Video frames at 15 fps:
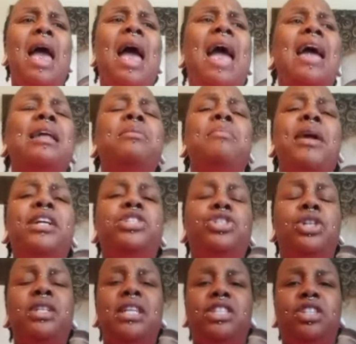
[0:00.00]
And make
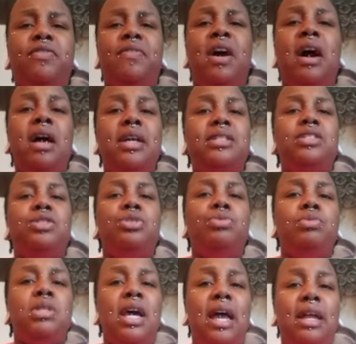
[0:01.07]
sure that your faja isn't
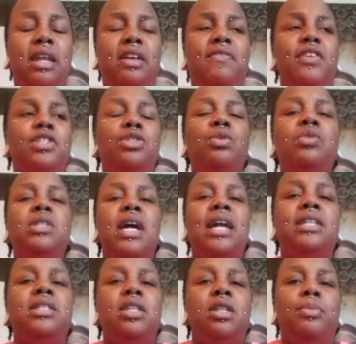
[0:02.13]
too tight. If it's so
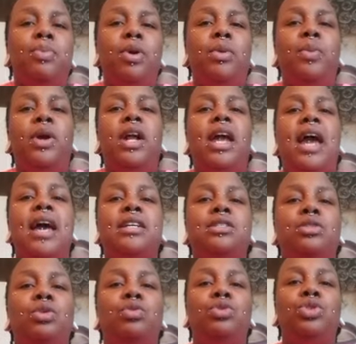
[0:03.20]
tight to the point where it has
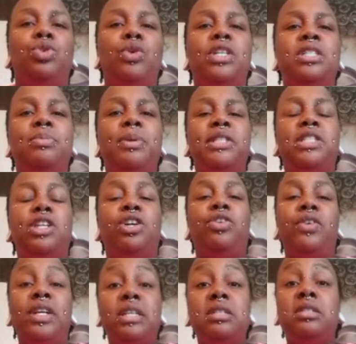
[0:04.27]
no choice but to
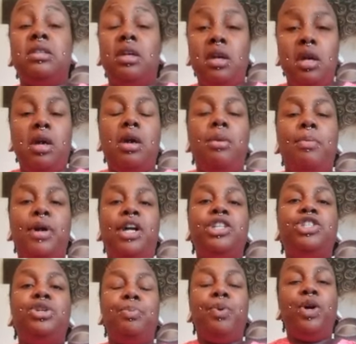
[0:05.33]
crease because
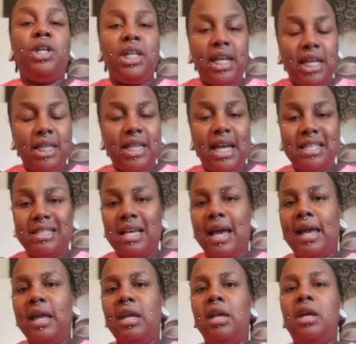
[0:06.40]
you're pulling it that
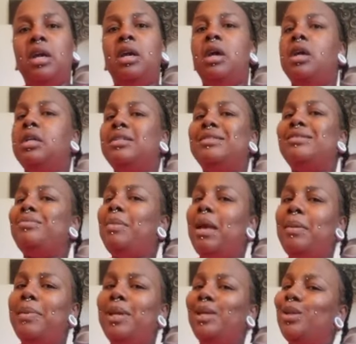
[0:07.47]
tight, just
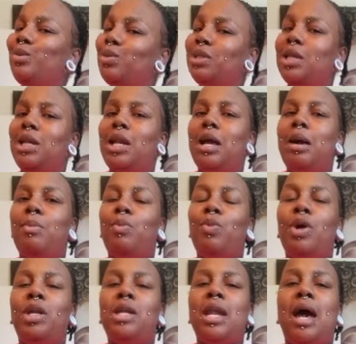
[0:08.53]
maybe loosen it up
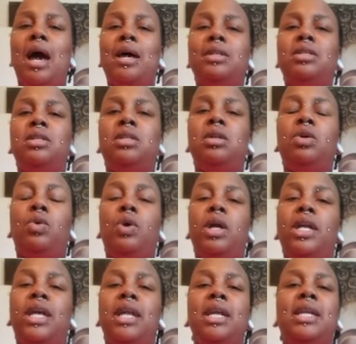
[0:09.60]
one notch or
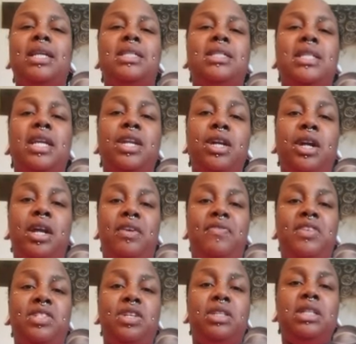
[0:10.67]
get an extender
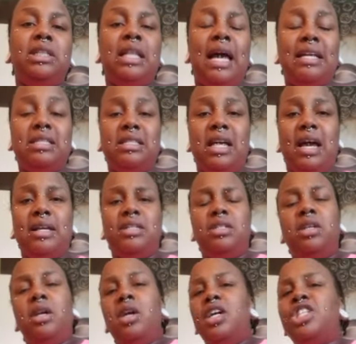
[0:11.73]
if it's on the last notch,
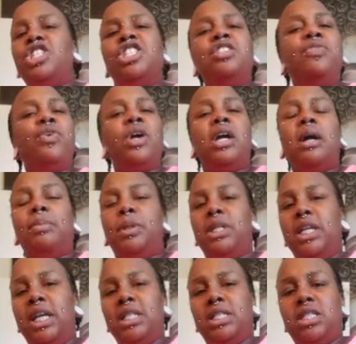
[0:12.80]
just for a couple
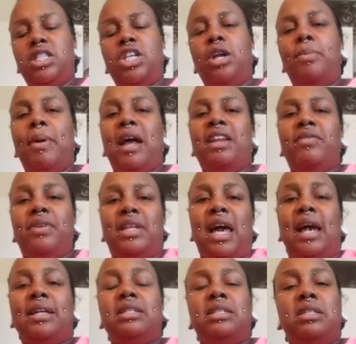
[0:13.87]
of days until your body
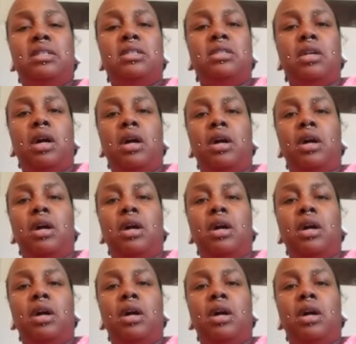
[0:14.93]
relaxes.